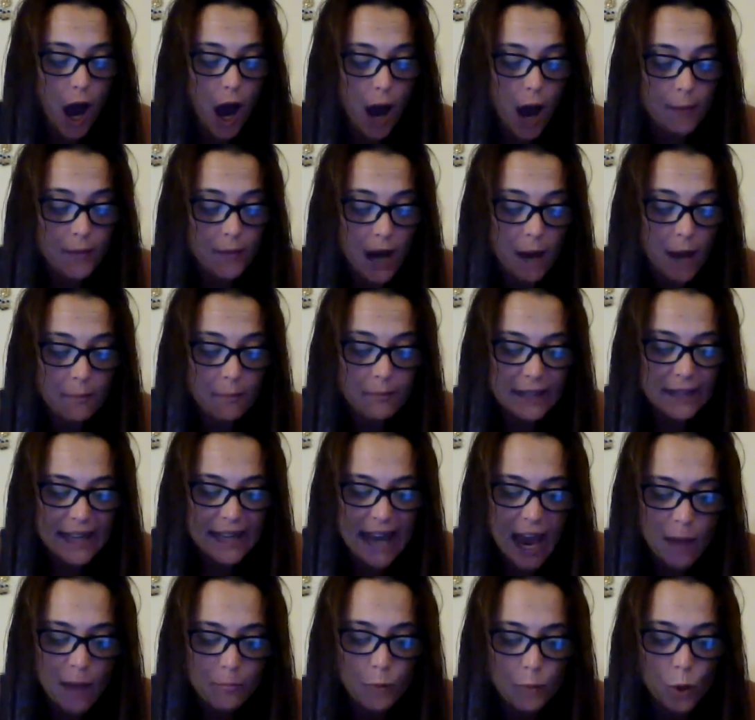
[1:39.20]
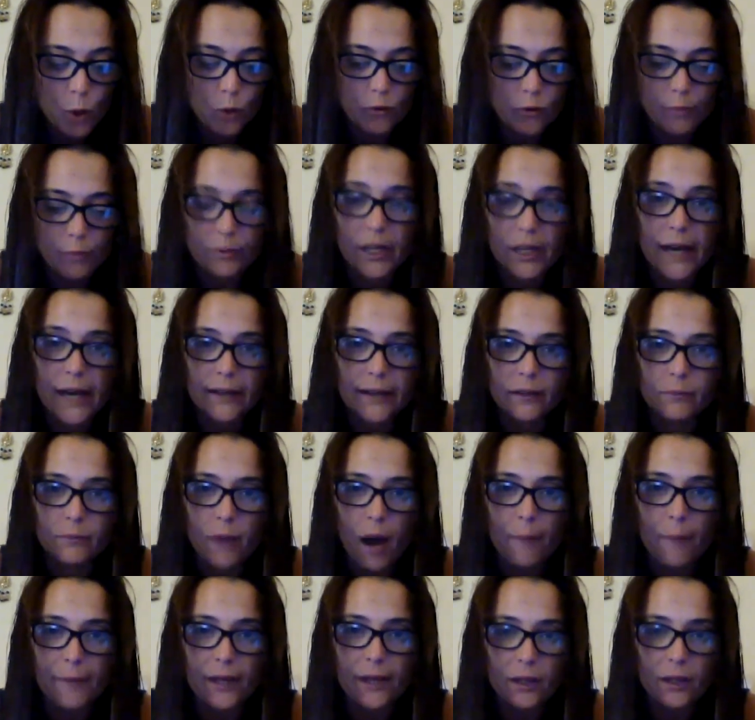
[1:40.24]
I'm not Melampo, replied the
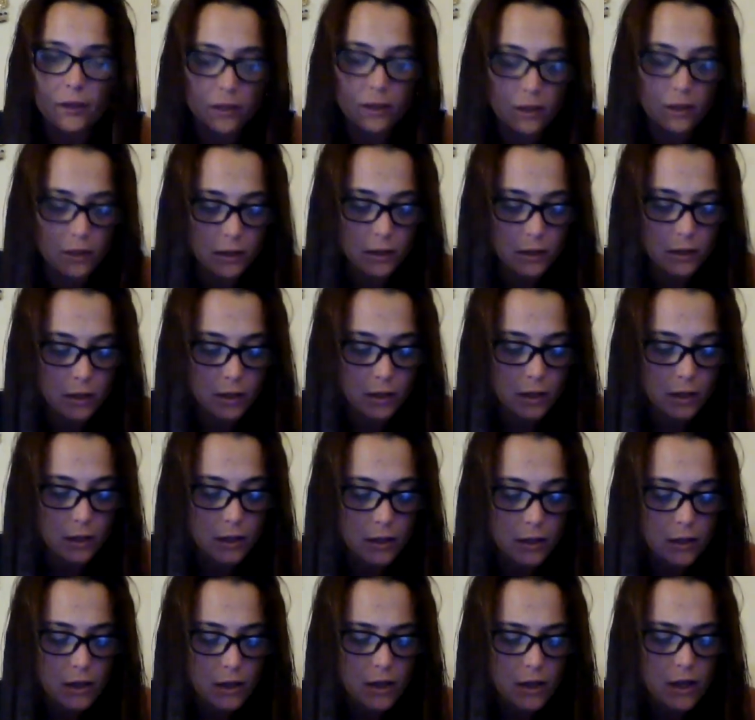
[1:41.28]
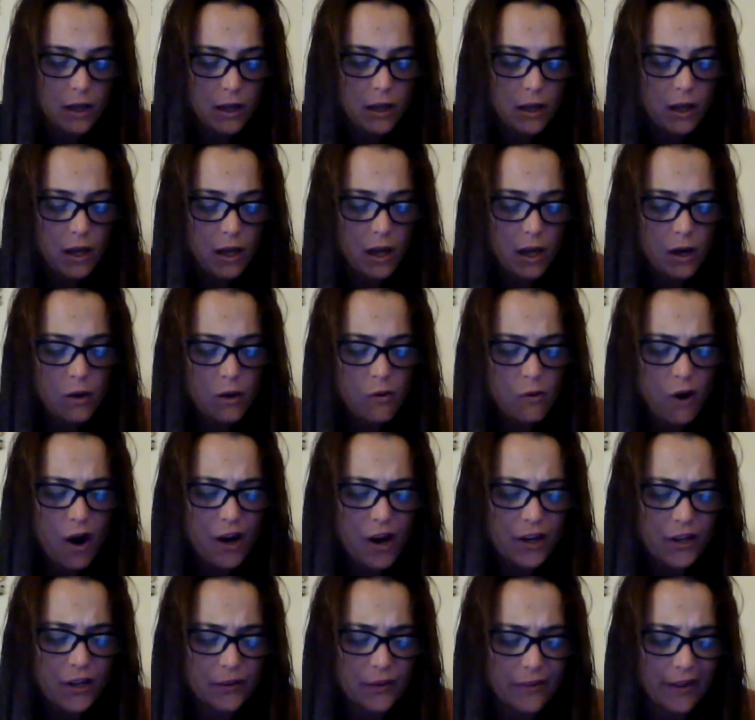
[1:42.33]
puppet. Who
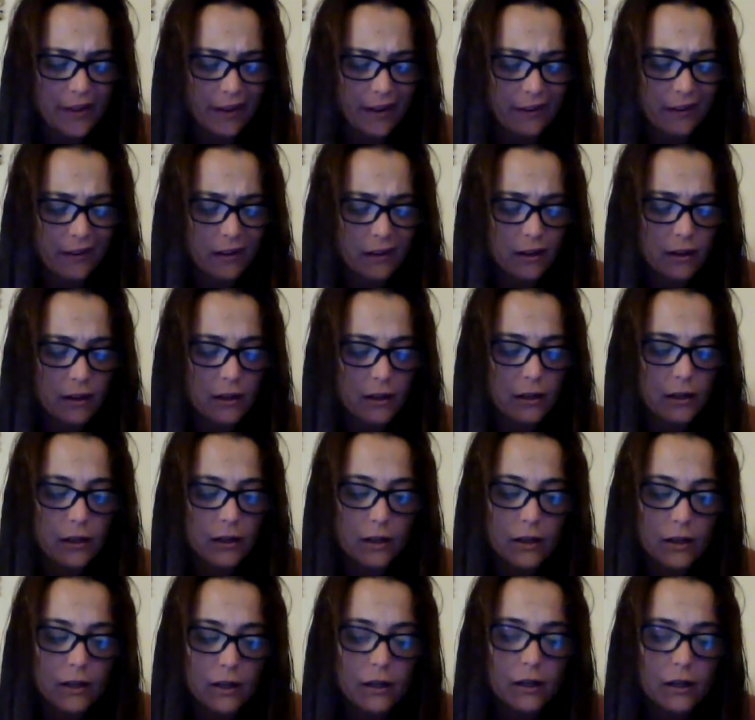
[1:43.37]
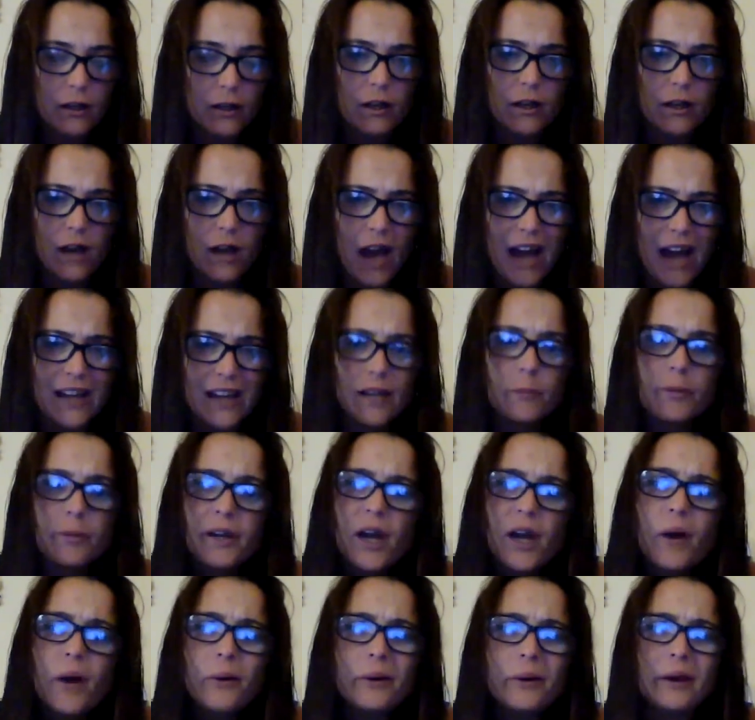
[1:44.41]
are you then? I am
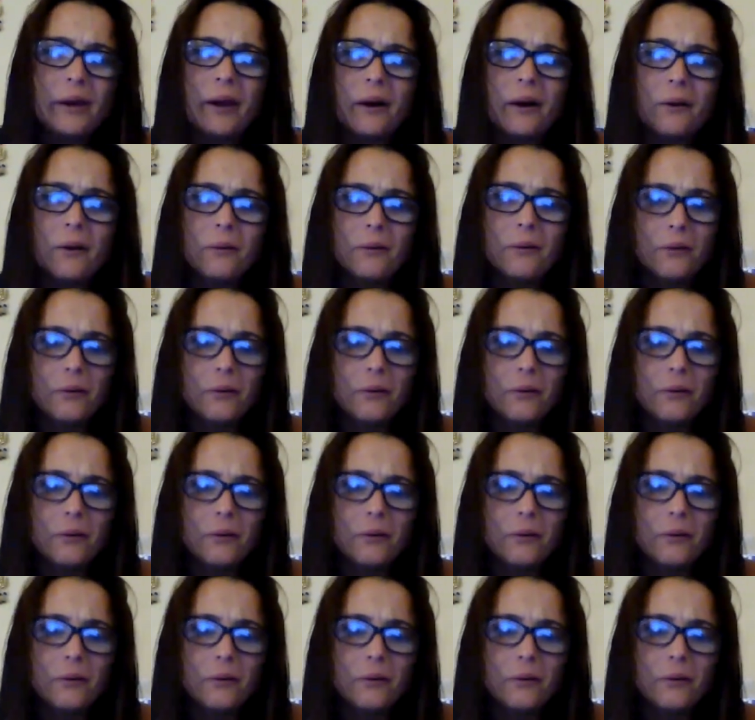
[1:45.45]
Pinocchio.